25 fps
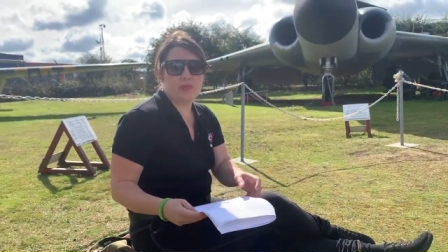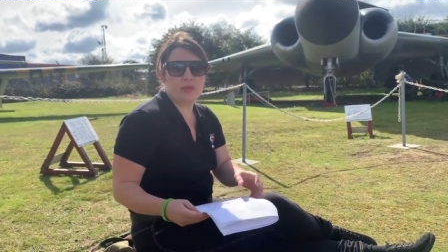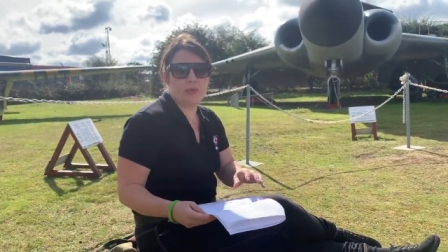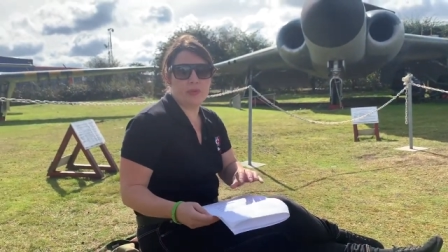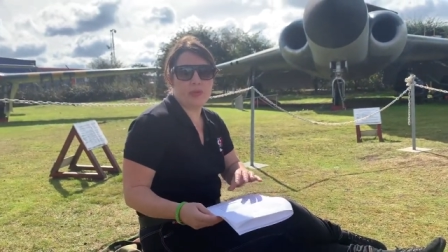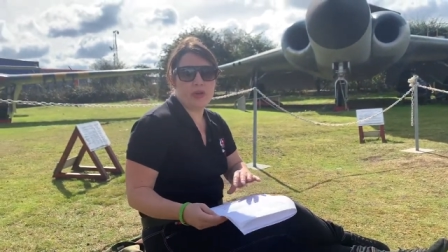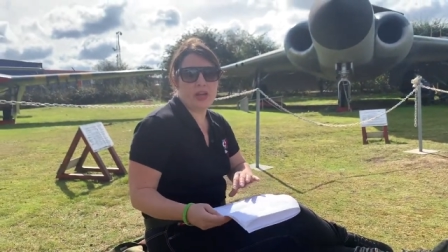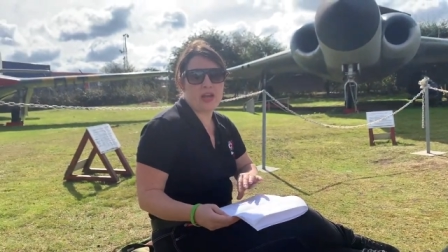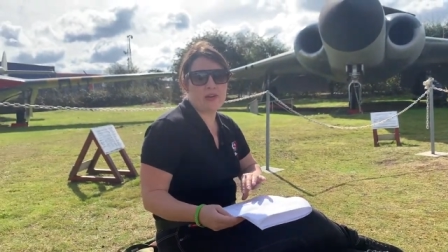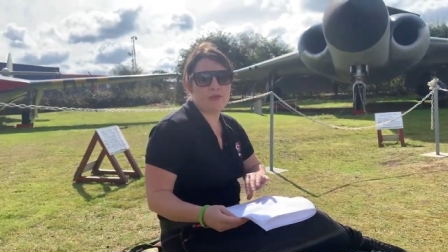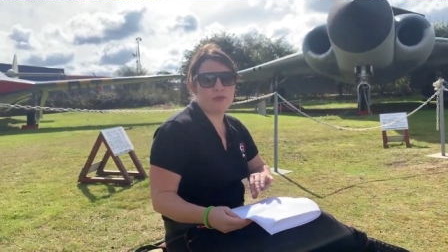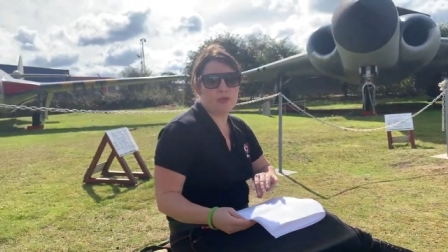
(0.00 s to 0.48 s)

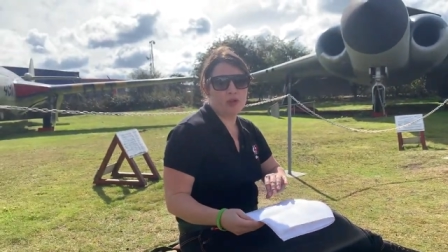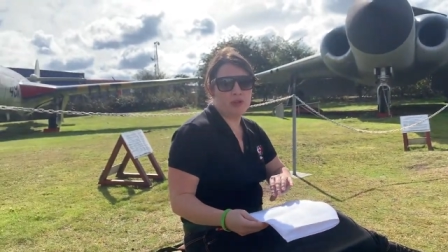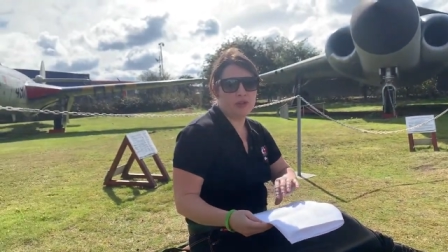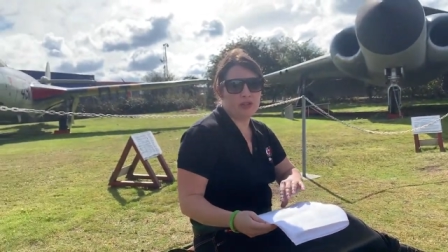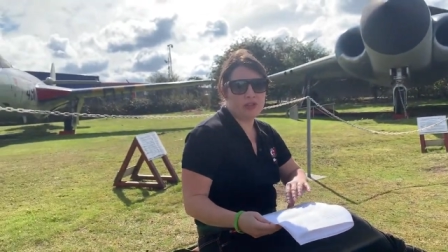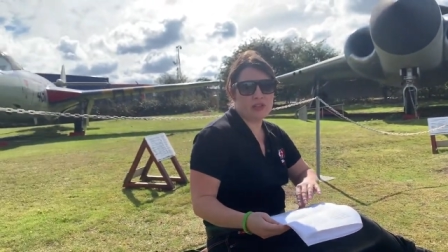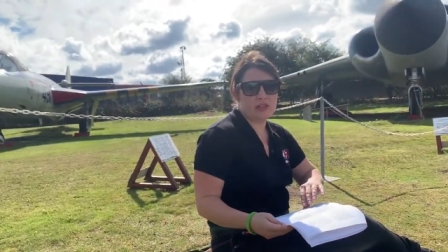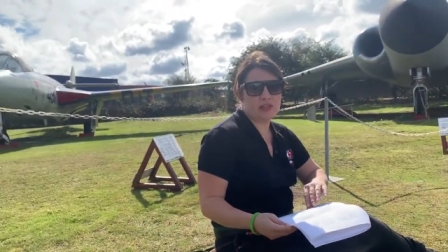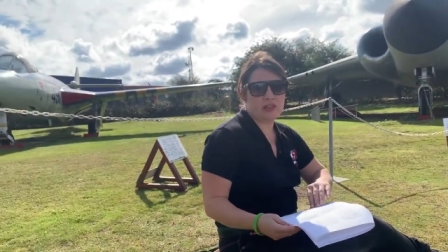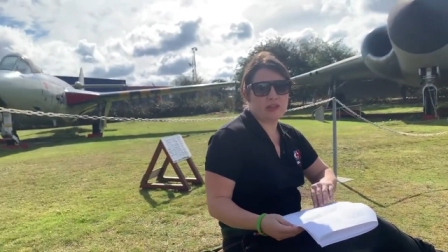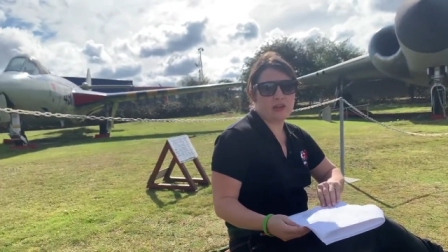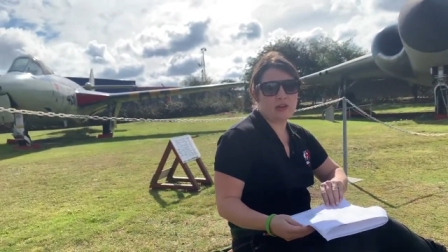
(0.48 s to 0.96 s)
We have got
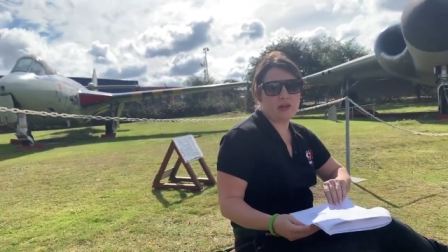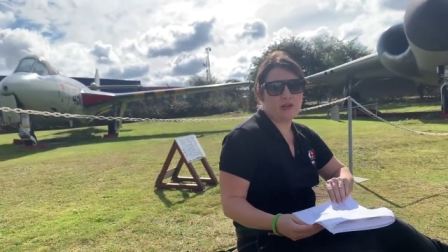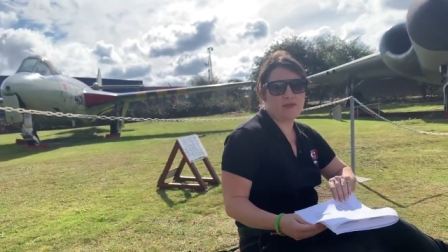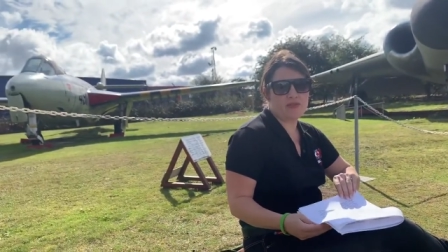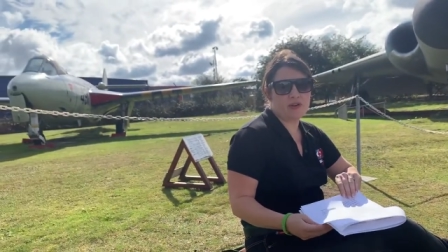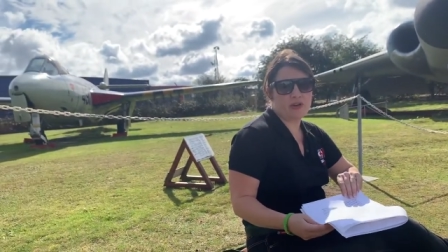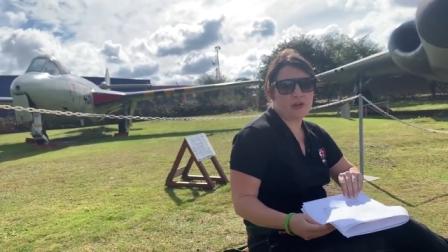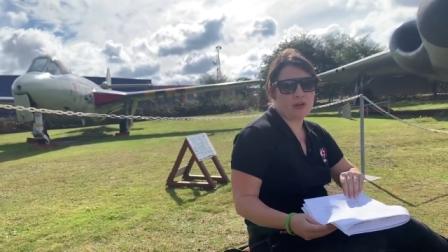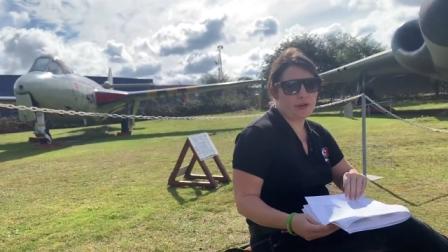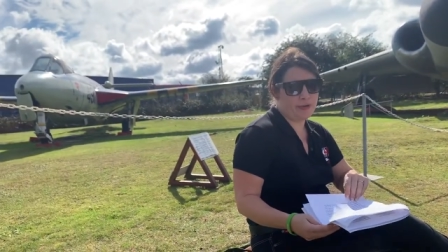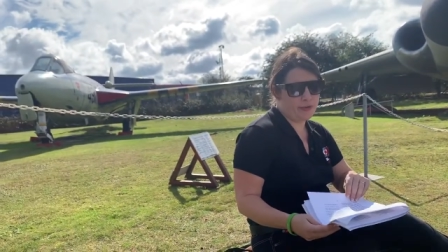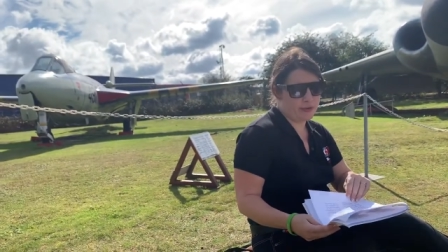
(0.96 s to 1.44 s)
this in our
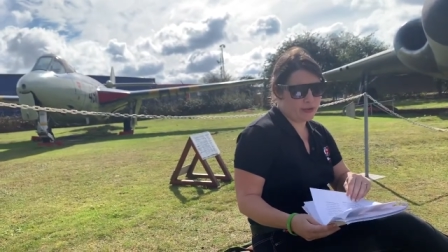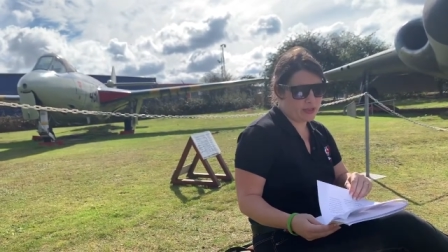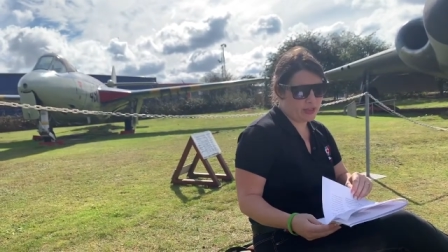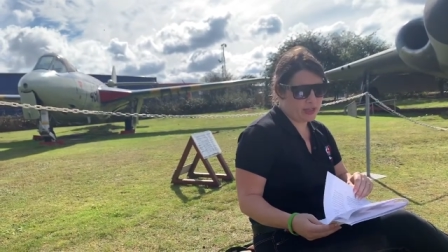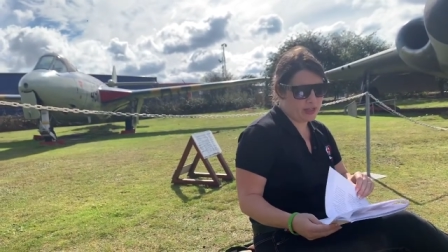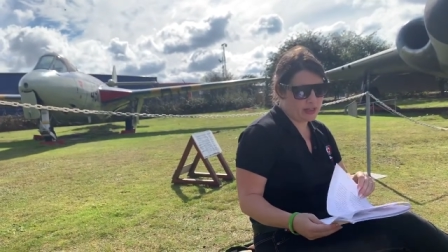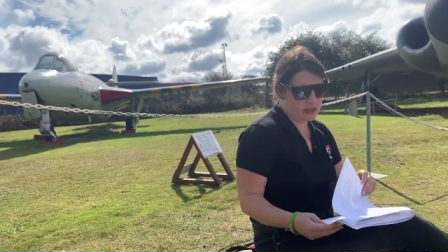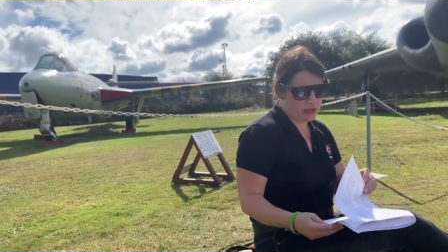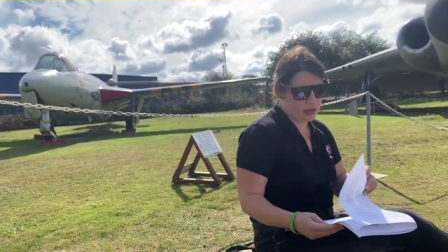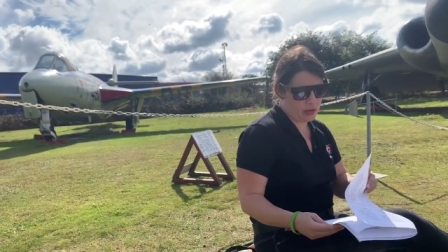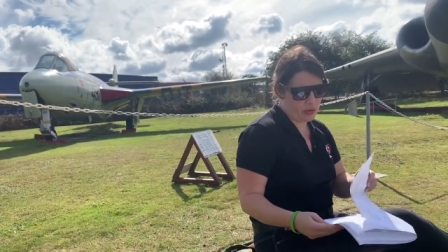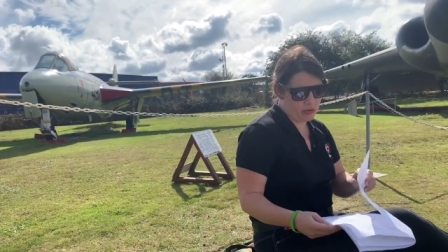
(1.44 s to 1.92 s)
files,
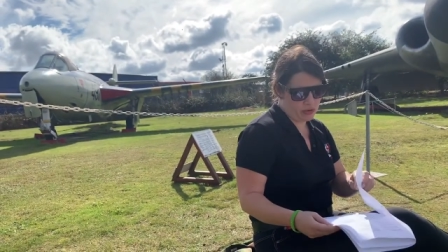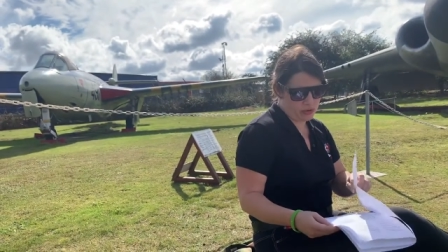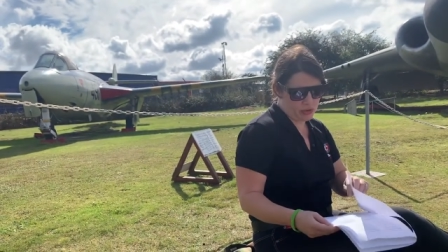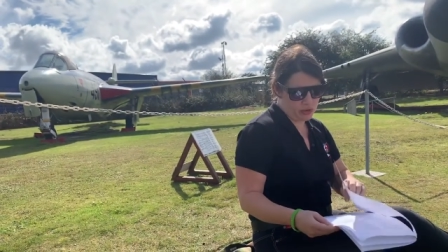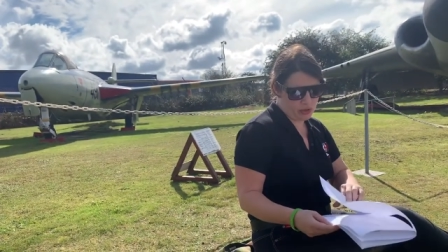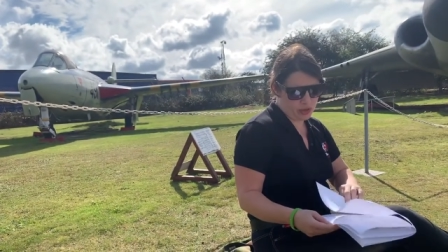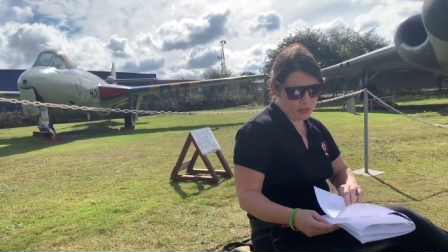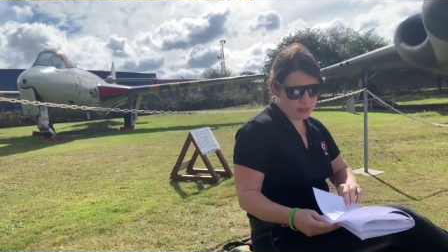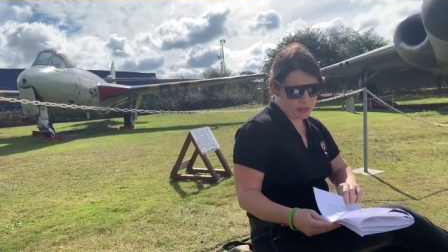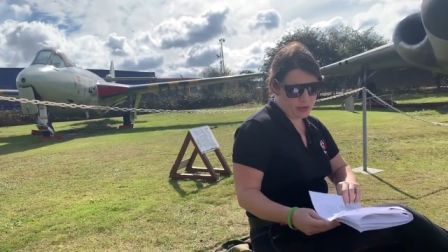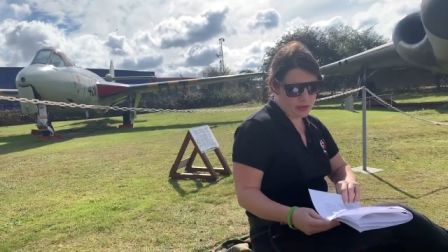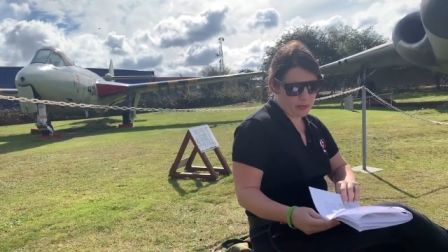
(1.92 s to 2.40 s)
this whole
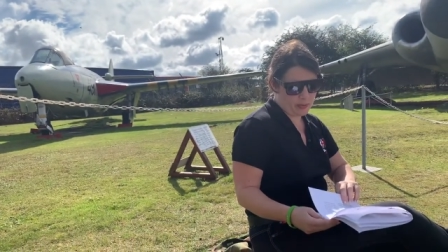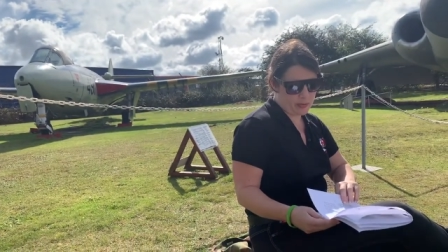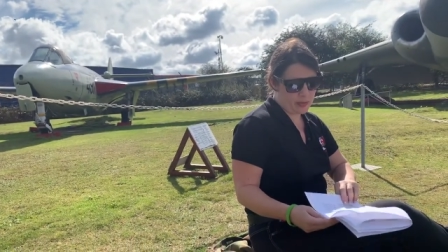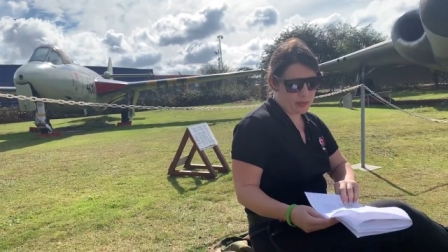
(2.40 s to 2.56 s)
document.